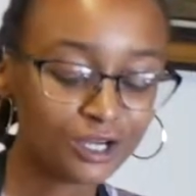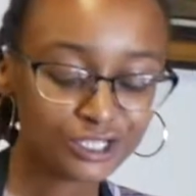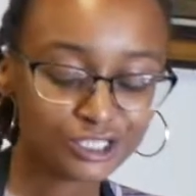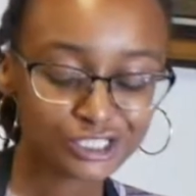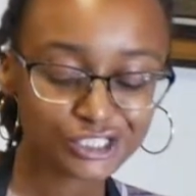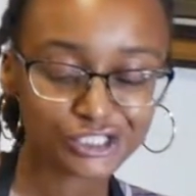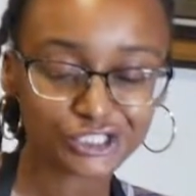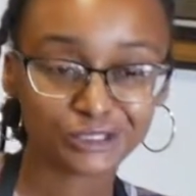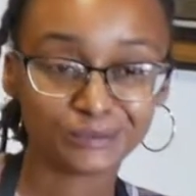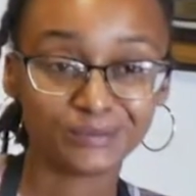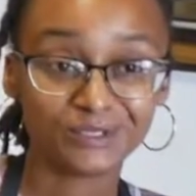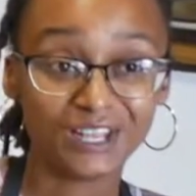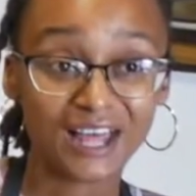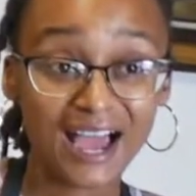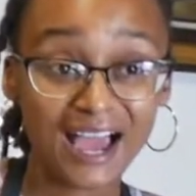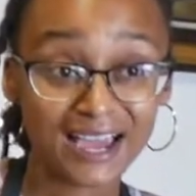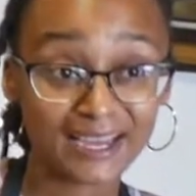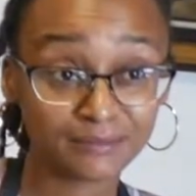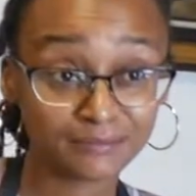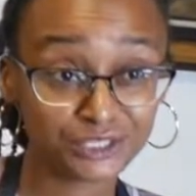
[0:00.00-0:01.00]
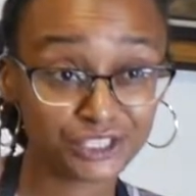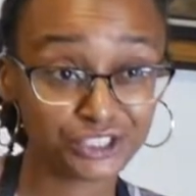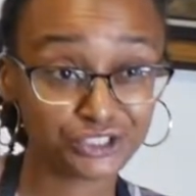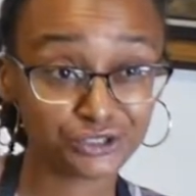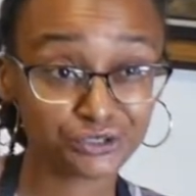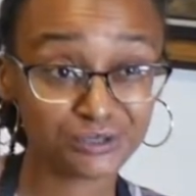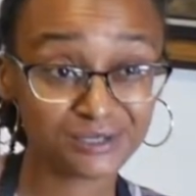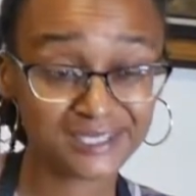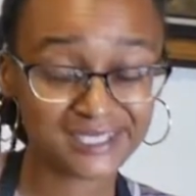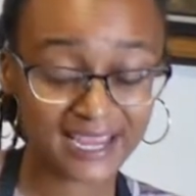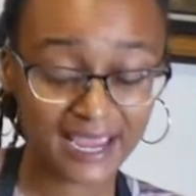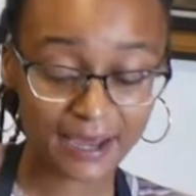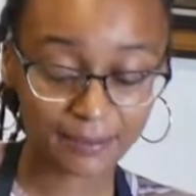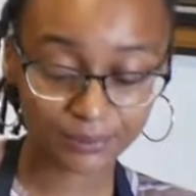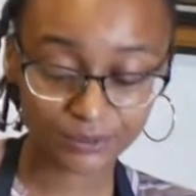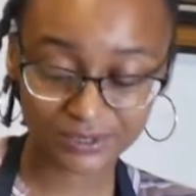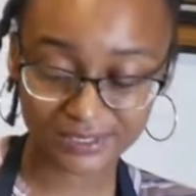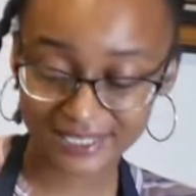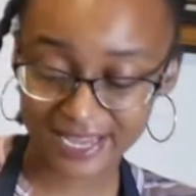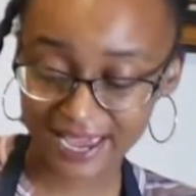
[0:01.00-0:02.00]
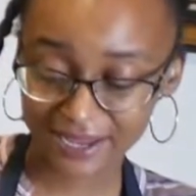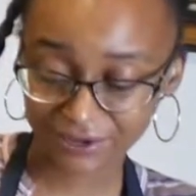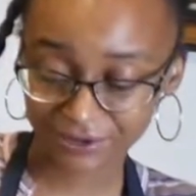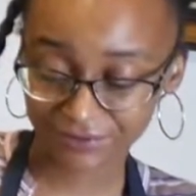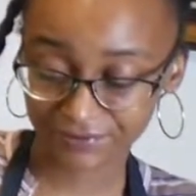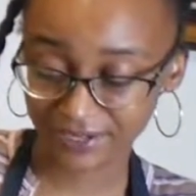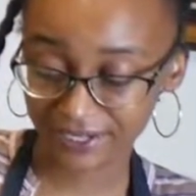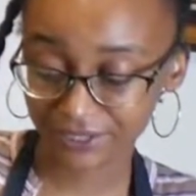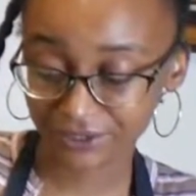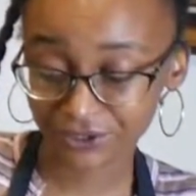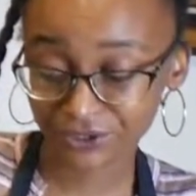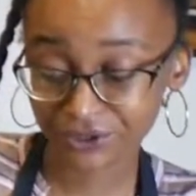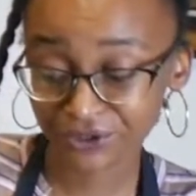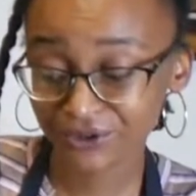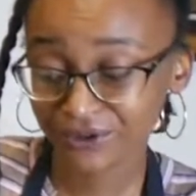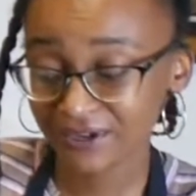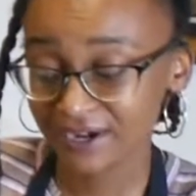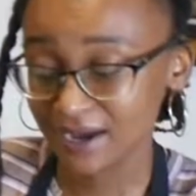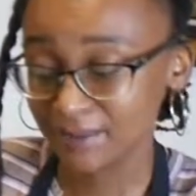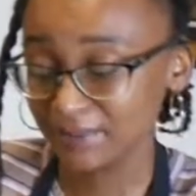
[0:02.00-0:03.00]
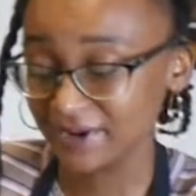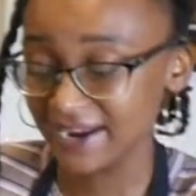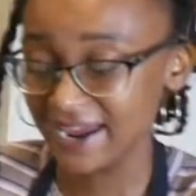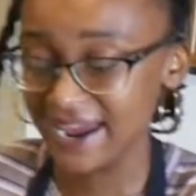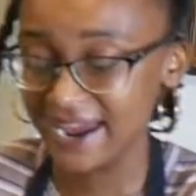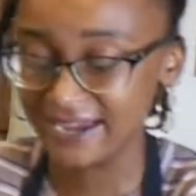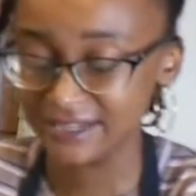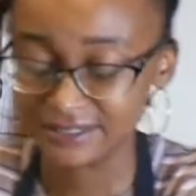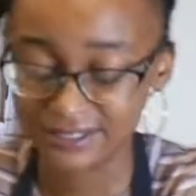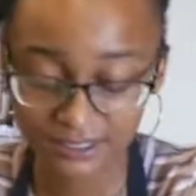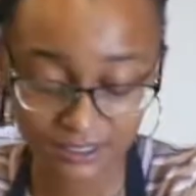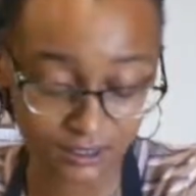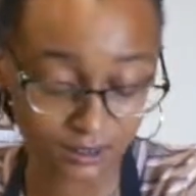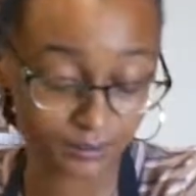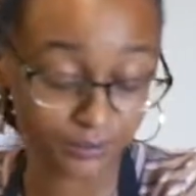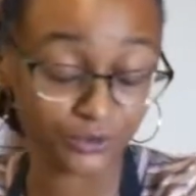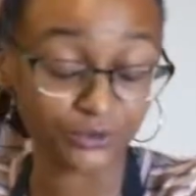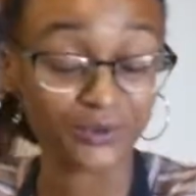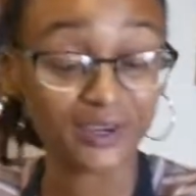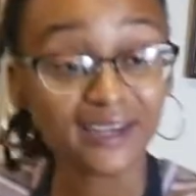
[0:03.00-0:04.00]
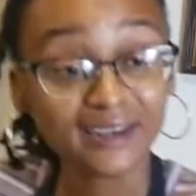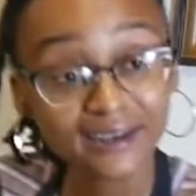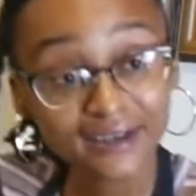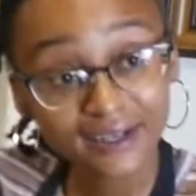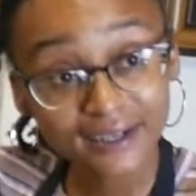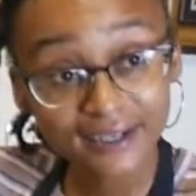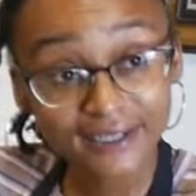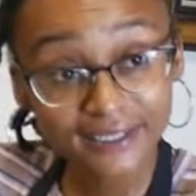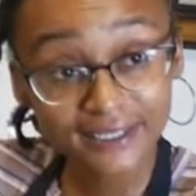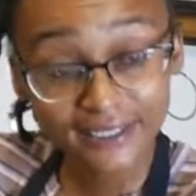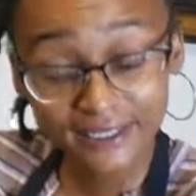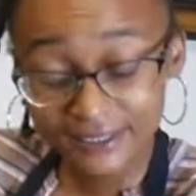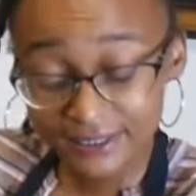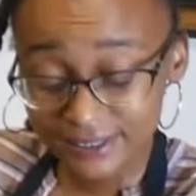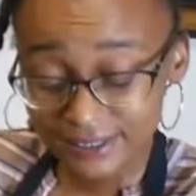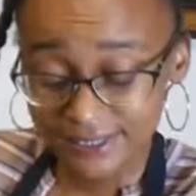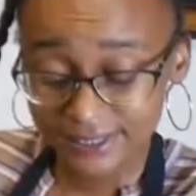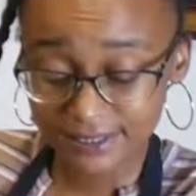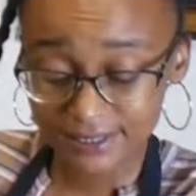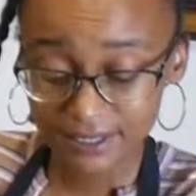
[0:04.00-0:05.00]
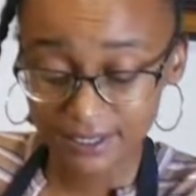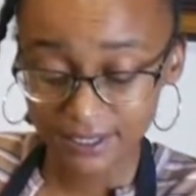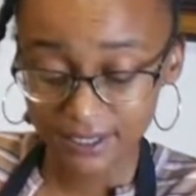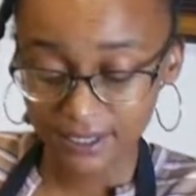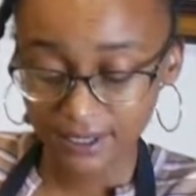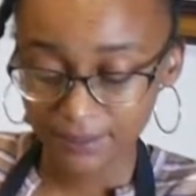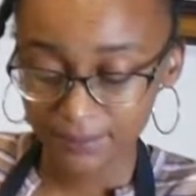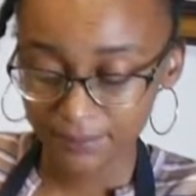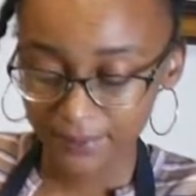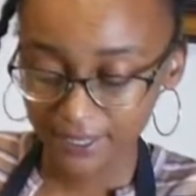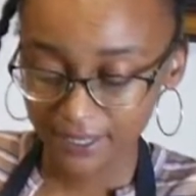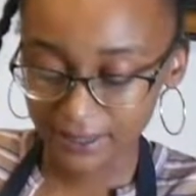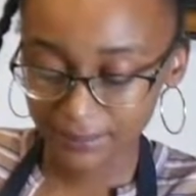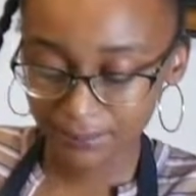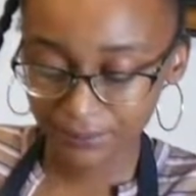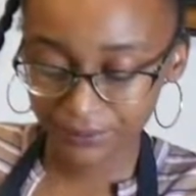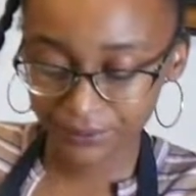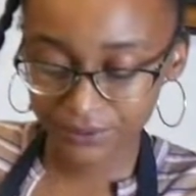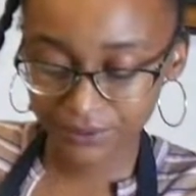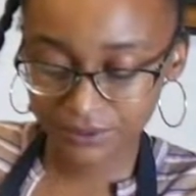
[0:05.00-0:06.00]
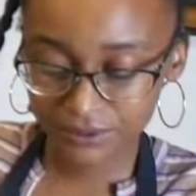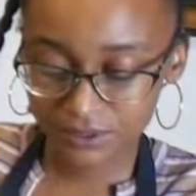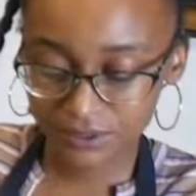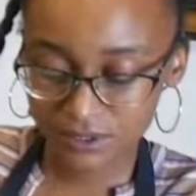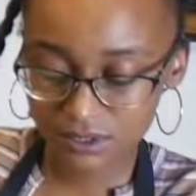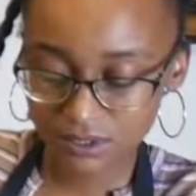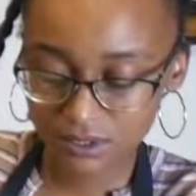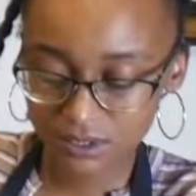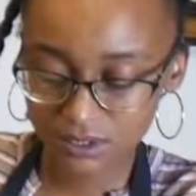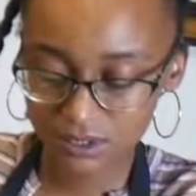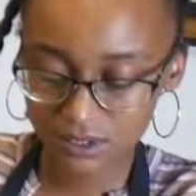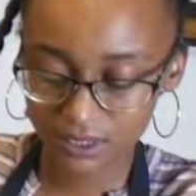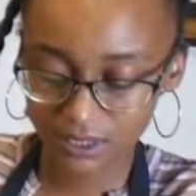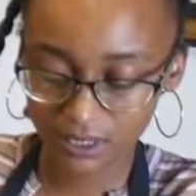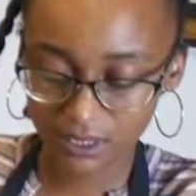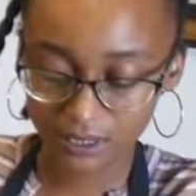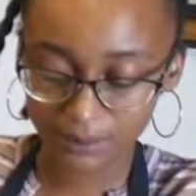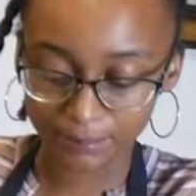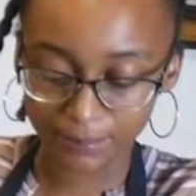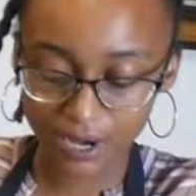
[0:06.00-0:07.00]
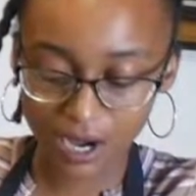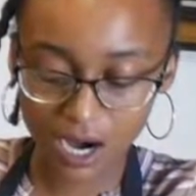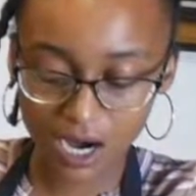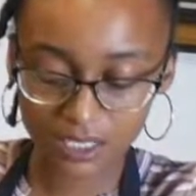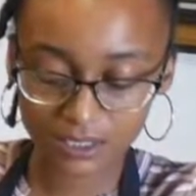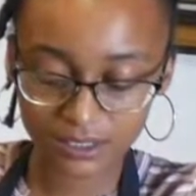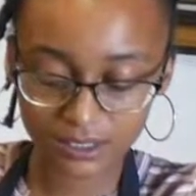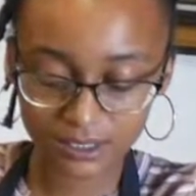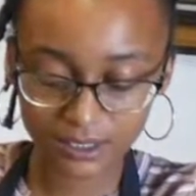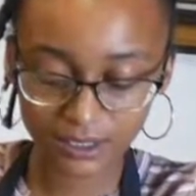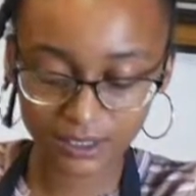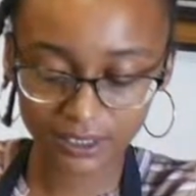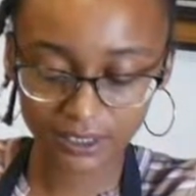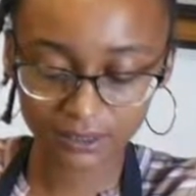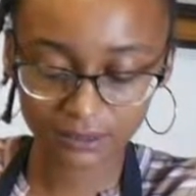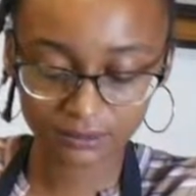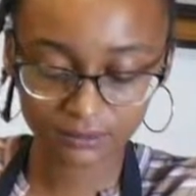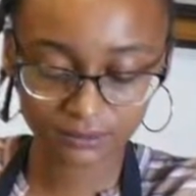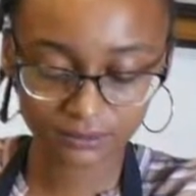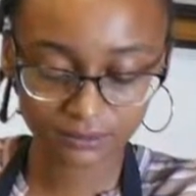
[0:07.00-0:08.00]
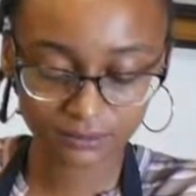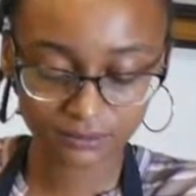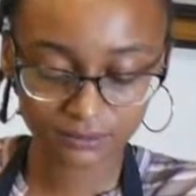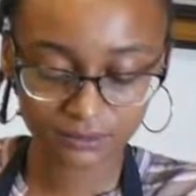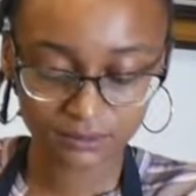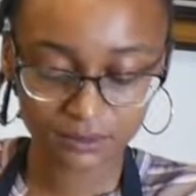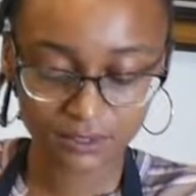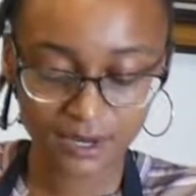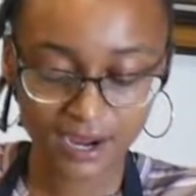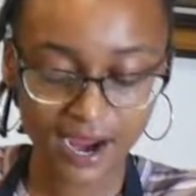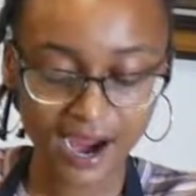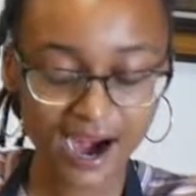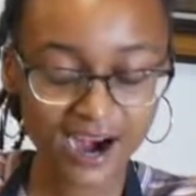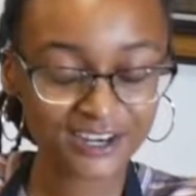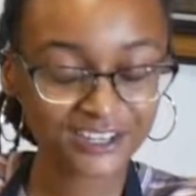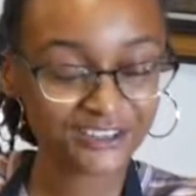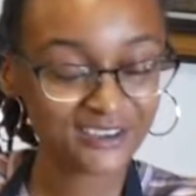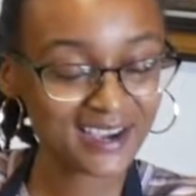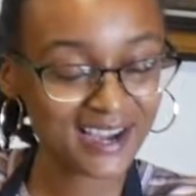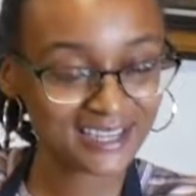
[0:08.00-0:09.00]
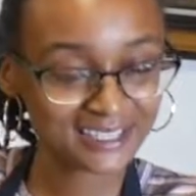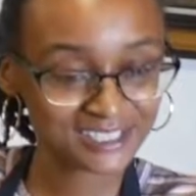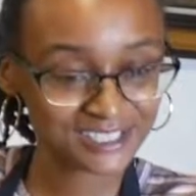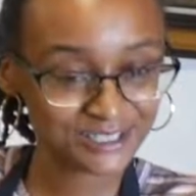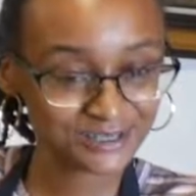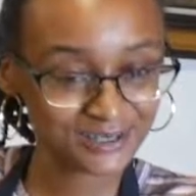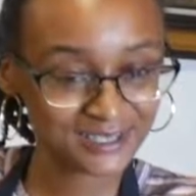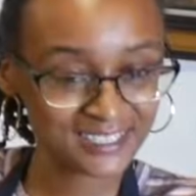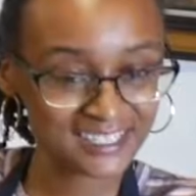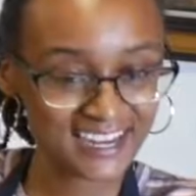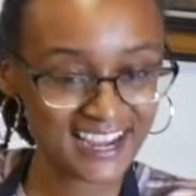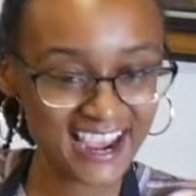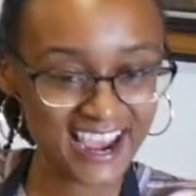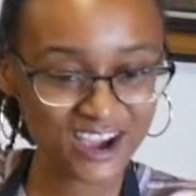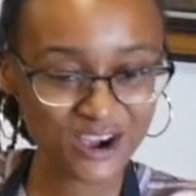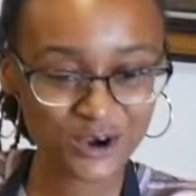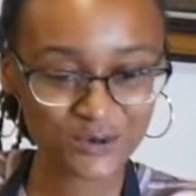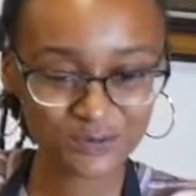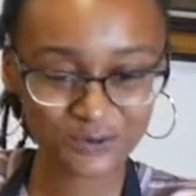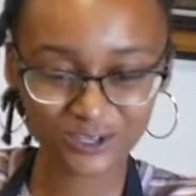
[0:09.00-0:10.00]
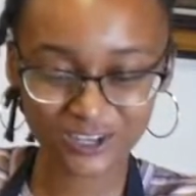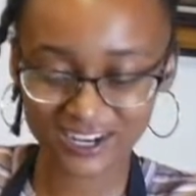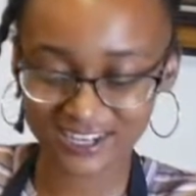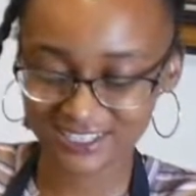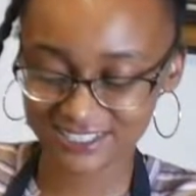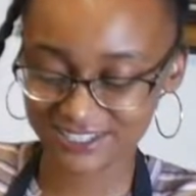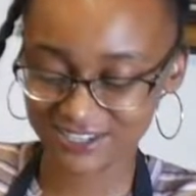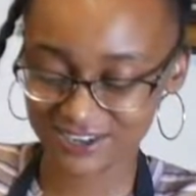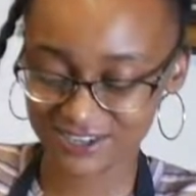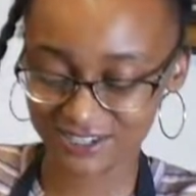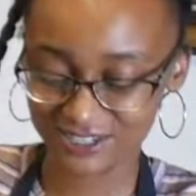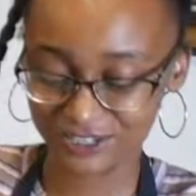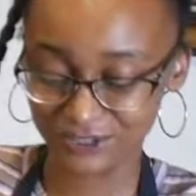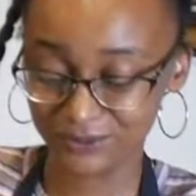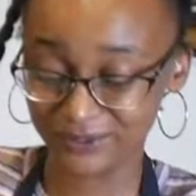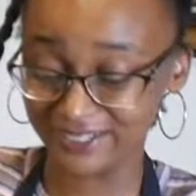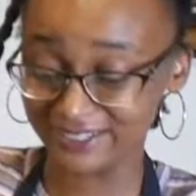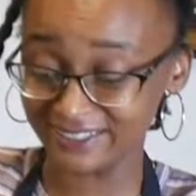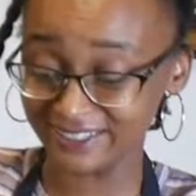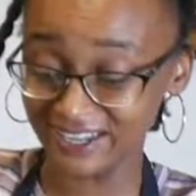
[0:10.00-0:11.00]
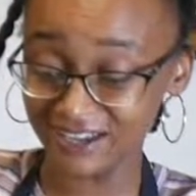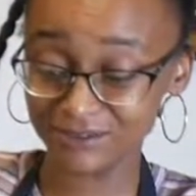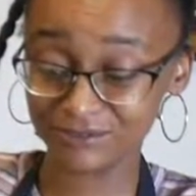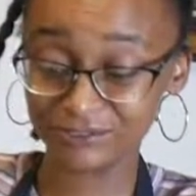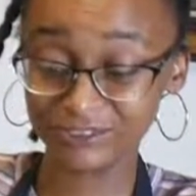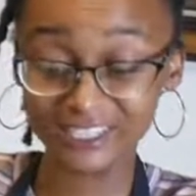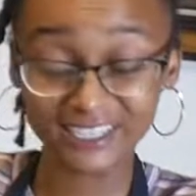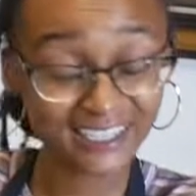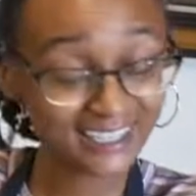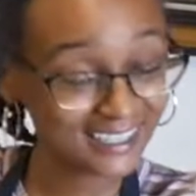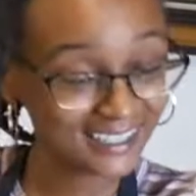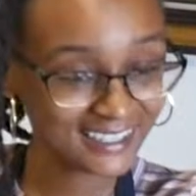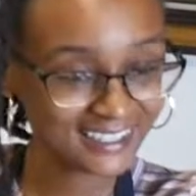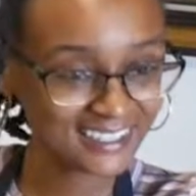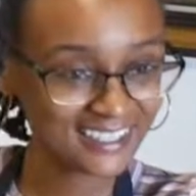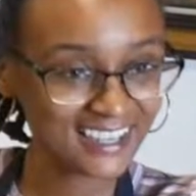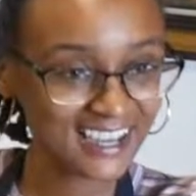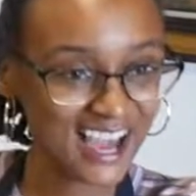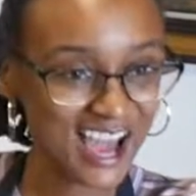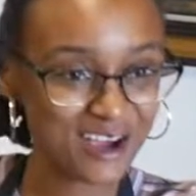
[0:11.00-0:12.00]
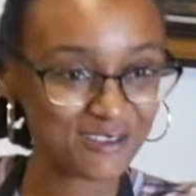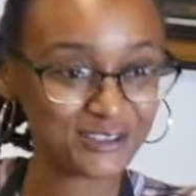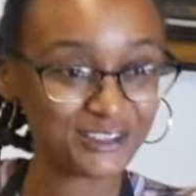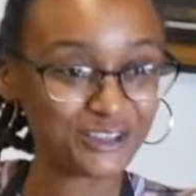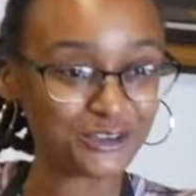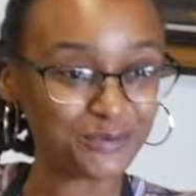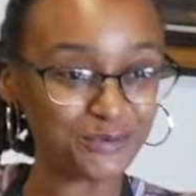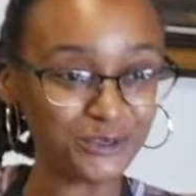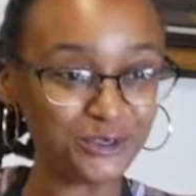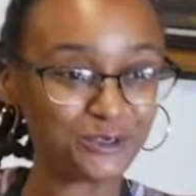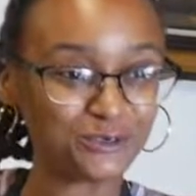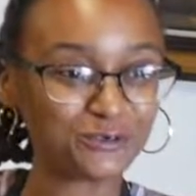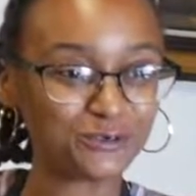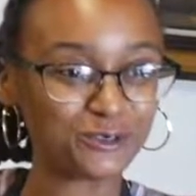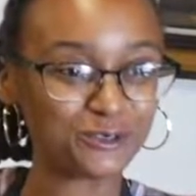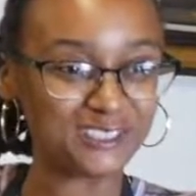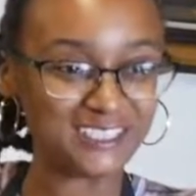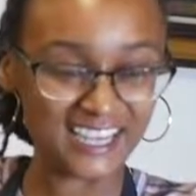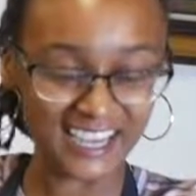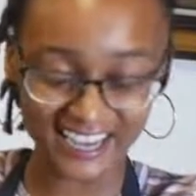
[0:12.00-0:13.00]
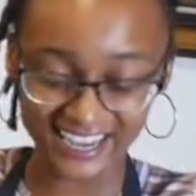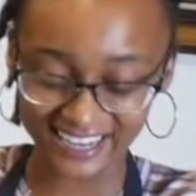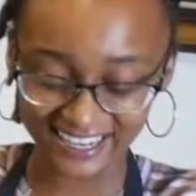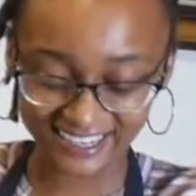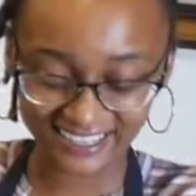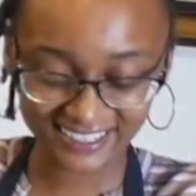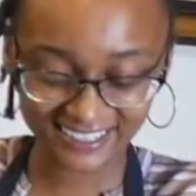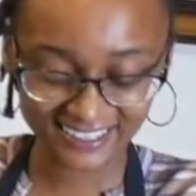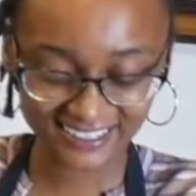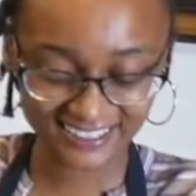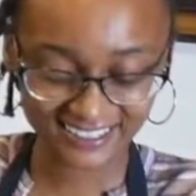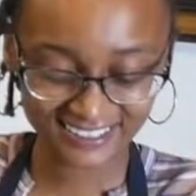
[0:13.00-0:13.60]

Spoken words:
some lime juice, apple cider vinegar, and I'm gonna add some green onions, peppers, and parsley. How are you guys doing today? I hope you guys are doing lovely, having a beautiful day,